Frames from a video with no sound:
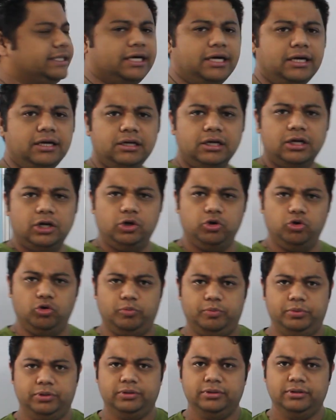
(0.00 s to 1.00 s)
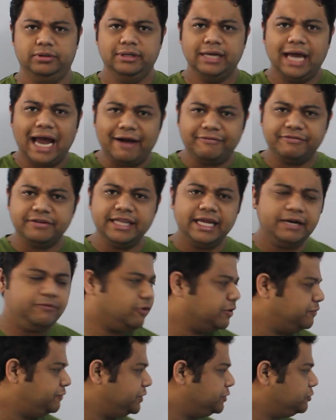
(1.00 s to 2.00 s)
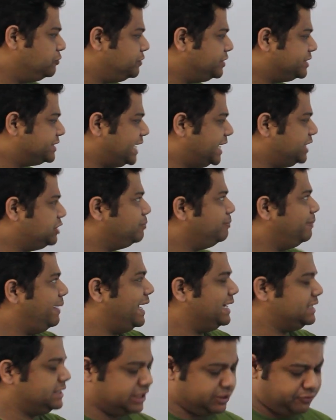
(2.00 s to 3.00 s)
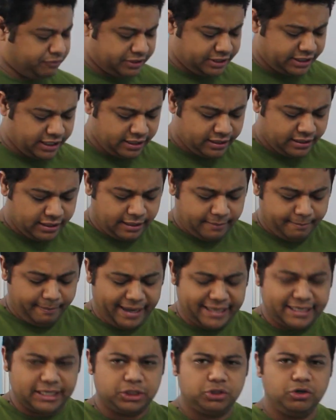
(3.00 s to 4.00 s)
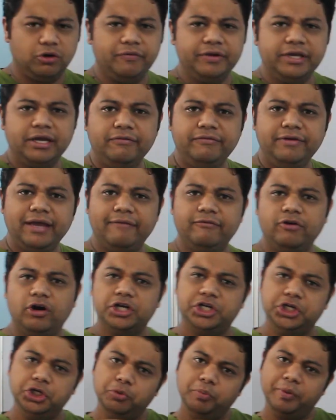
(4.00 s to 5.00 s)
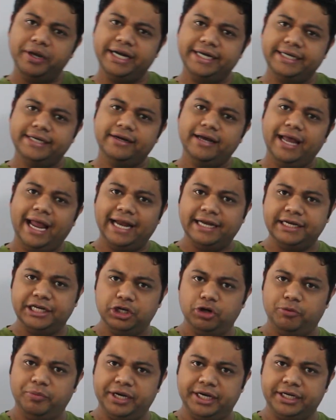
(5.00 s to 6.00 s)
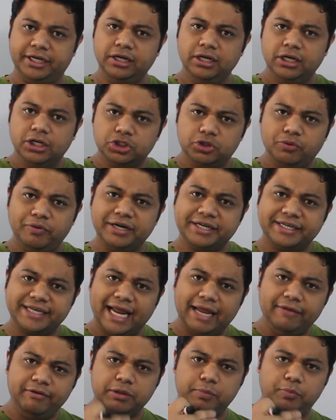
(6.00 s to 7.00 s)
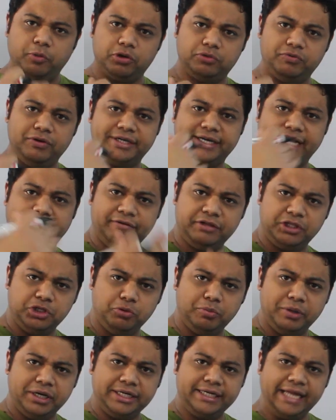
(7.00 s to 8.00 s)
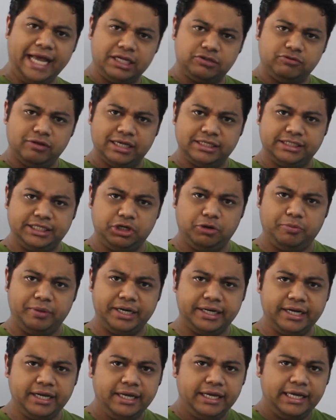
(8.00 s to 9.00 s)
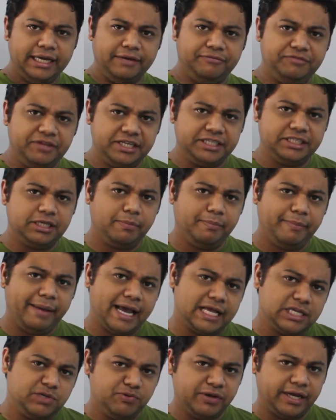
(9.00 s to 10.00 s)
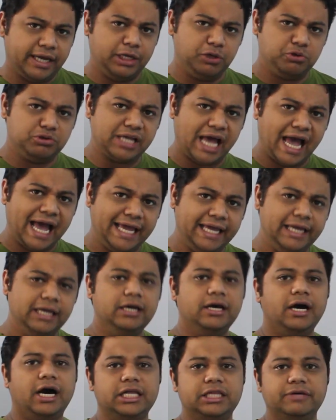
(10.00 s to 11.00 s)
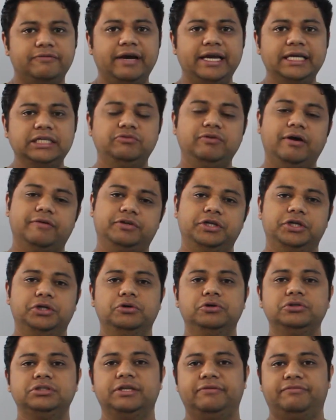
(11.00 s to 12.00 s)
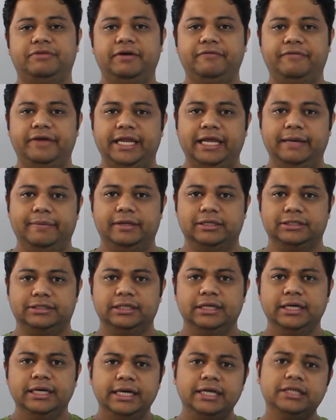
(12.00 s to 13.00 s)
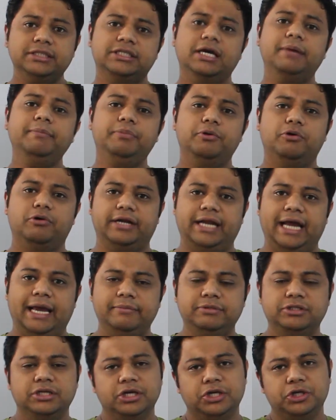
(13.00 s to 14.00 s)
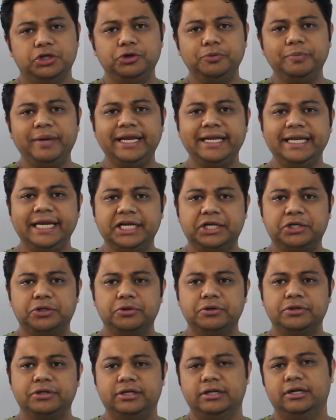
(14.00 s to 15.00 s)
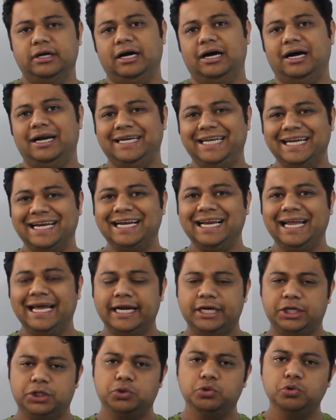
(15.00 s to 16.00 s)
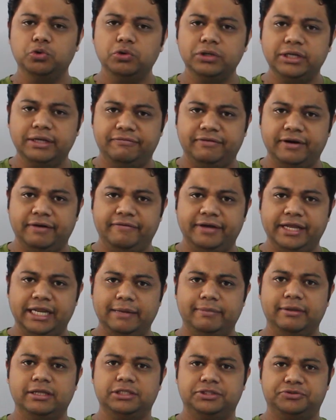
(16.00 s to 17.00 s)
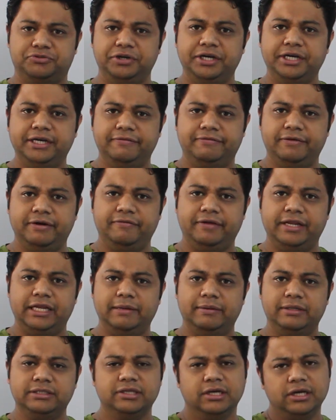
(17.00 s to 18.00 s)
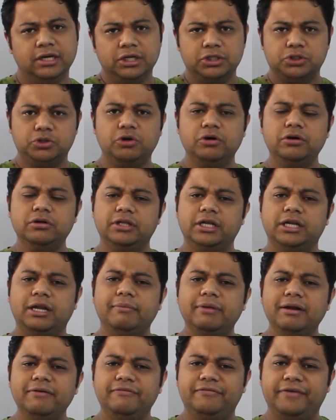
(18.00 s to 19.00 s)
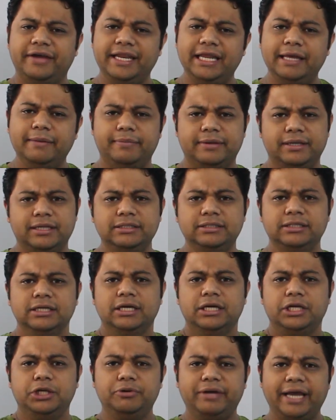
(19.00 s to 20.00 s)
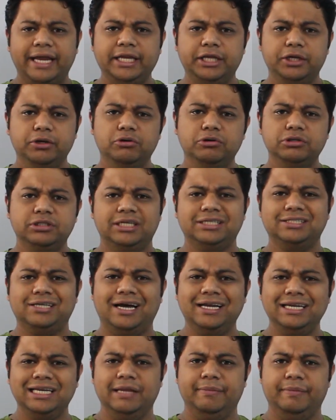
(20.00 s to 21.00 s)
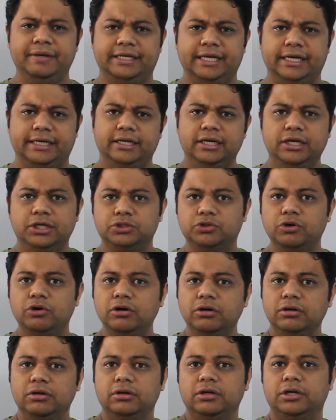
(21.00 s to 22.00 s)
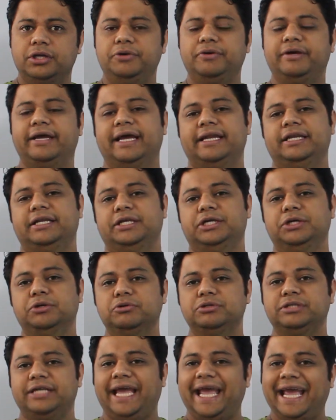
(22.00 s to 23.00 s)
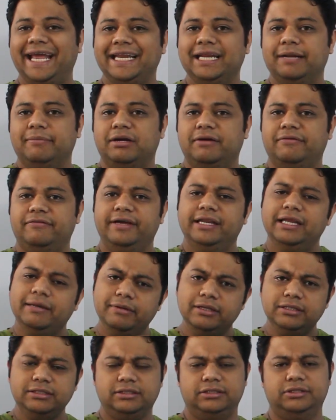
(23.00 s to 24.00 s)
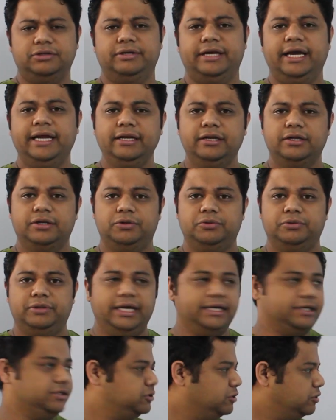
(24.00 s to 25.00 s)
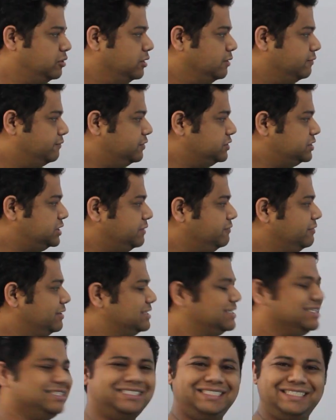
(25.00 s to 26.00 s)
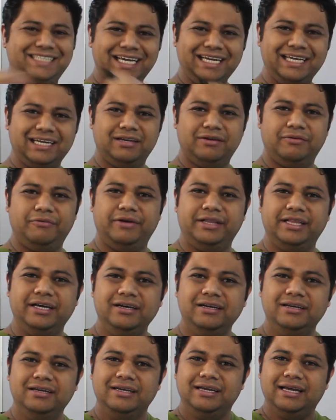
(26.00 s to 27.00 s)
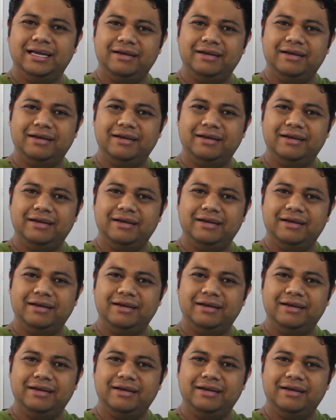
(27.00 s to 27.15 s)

the loop. After that, what we do, we try to match it with the pattern. So over here we have got numerator and denominator. So we'll try with both. We'll try with numerator as well as denominator. If there is a match, we can use I. Otherwise, we have to use different variables. In some programs, you may need to declare 2 different variables, 3 different variables. So the number of variables you can use is unlimited. So you can use any number of variables. You can do that. So first thing, we'll just check whether